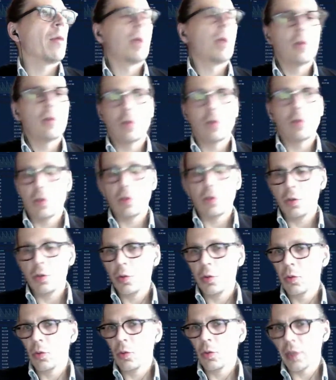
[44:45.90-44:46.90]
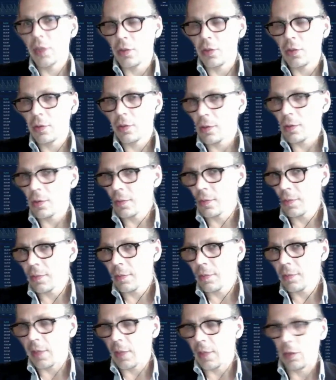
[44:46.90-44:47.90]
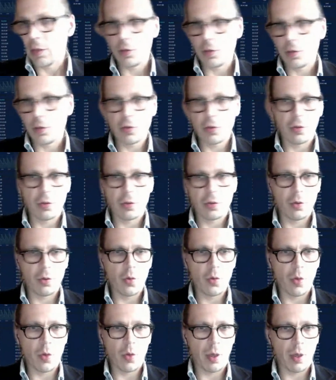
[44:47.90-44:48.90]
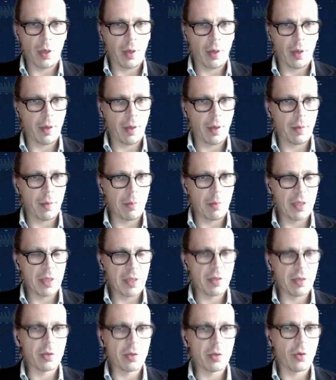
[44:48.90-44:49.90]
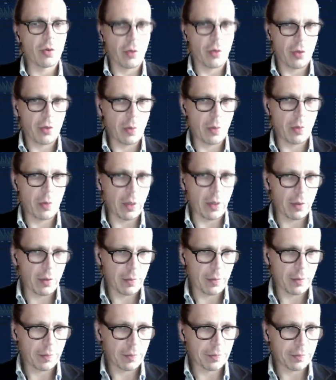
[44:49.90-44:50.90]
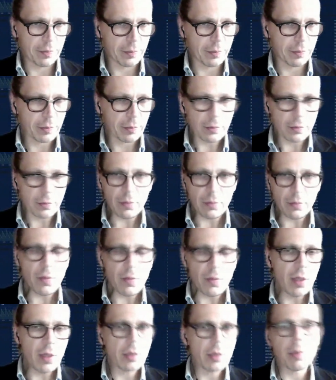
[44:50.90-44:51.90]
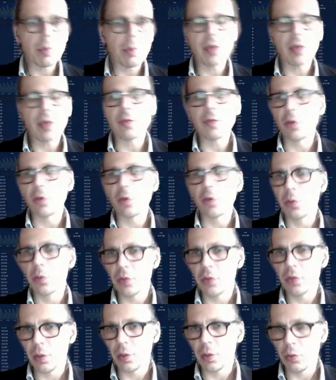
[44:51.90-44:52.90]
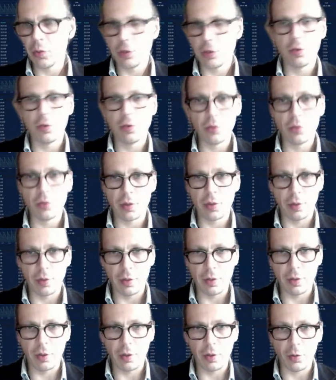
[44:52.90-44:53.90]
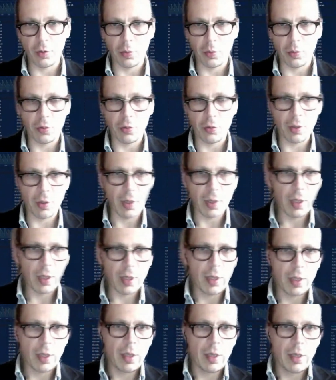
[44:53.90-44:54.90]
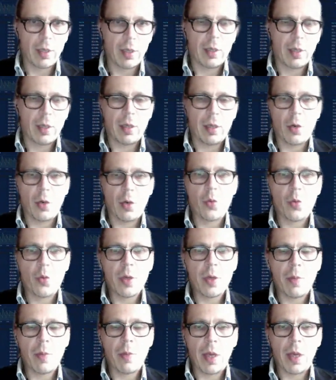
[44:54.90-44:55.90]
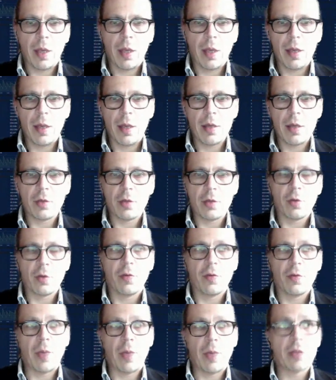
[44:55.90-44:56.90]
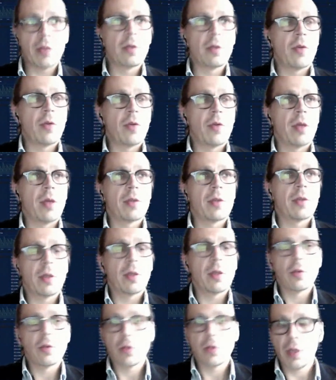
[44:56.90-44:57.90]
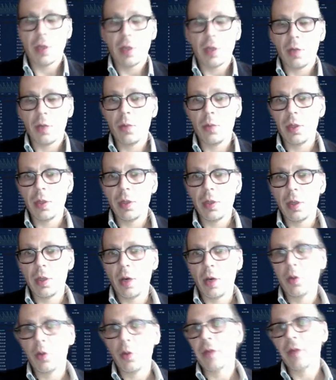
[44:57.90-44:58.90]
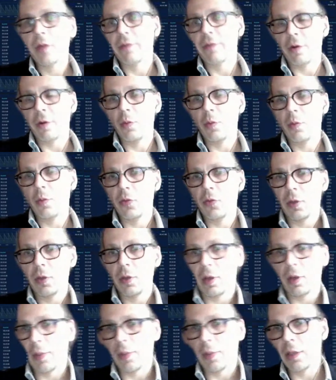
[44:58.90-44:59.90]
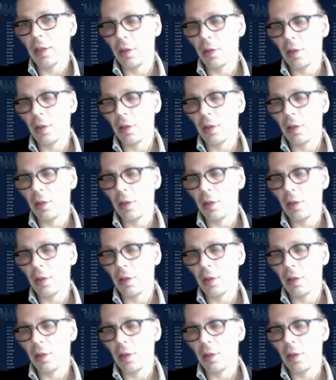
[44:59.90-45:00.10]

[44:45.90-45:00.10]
also sensors and also basically storage space. It's a part of computing which is used in computing. We may sort of imagine that sensors can be away from in